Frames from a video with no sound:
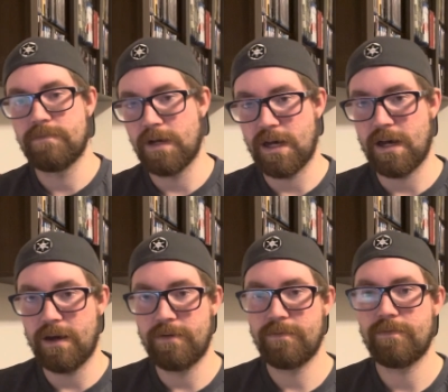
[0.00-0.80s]
the
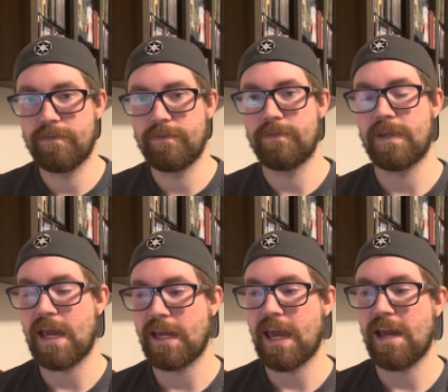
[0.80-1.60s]

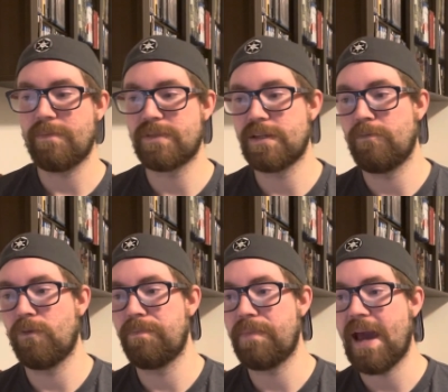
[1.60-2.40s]
8 games in
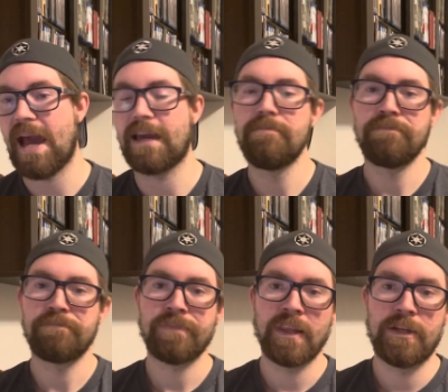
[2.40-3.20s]
one pack.
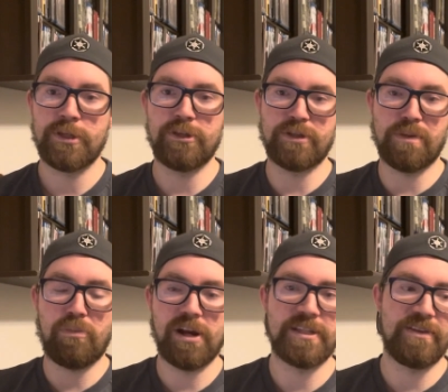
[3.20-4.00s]
So there's a
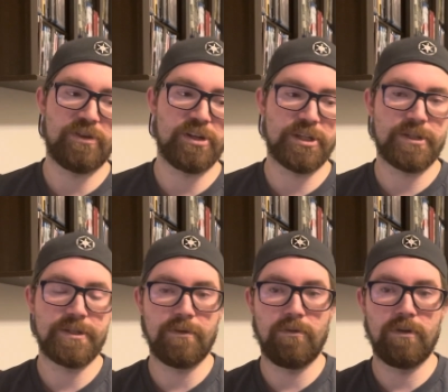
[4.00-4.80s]
price
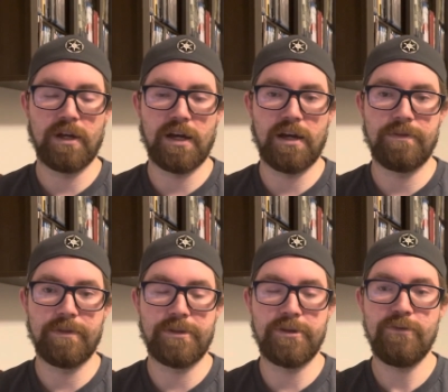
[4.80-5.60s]
difference.
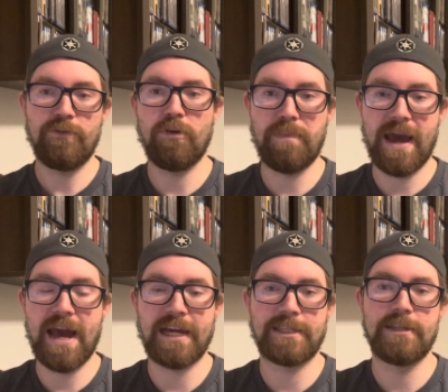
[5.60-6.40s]
The 2
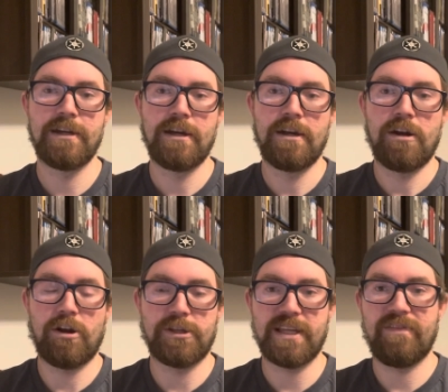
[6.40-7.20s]
4-packs are
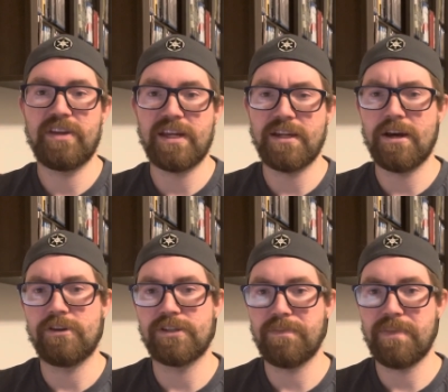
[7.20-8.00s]

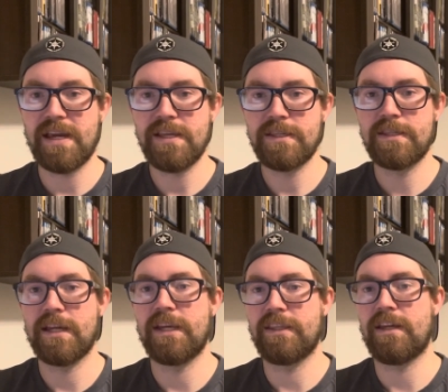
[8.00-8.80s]
$70 a piece,
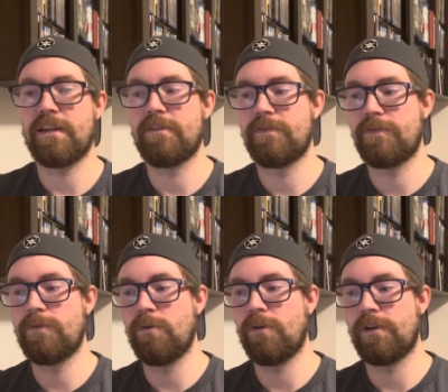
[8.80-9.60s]
and then
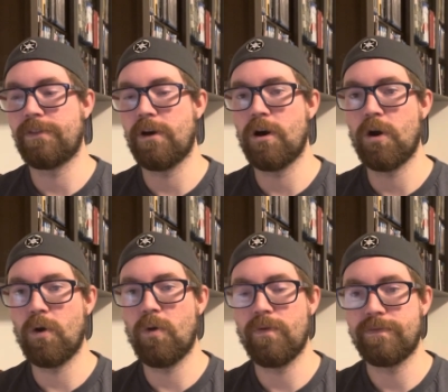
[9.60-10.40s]
for the
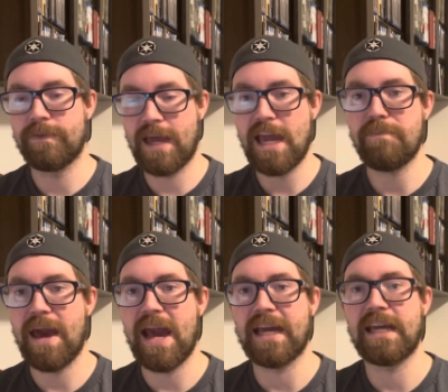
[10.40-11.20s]

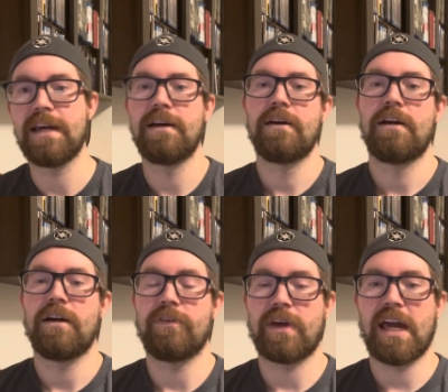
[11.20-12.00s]
8-pack
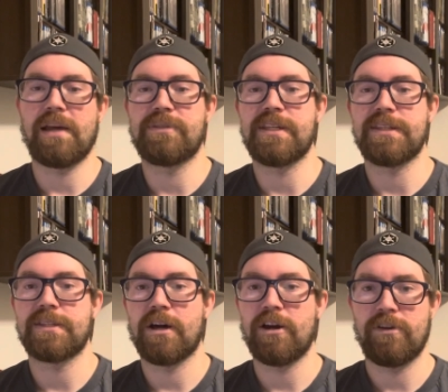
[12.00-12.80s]
of games, it's
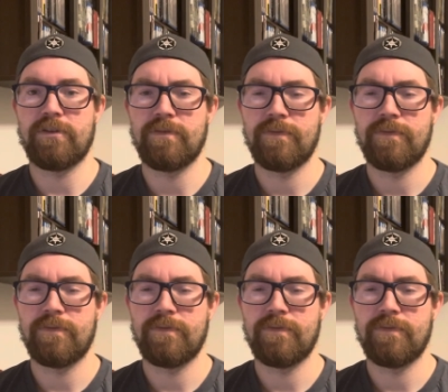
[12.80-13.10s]
$150.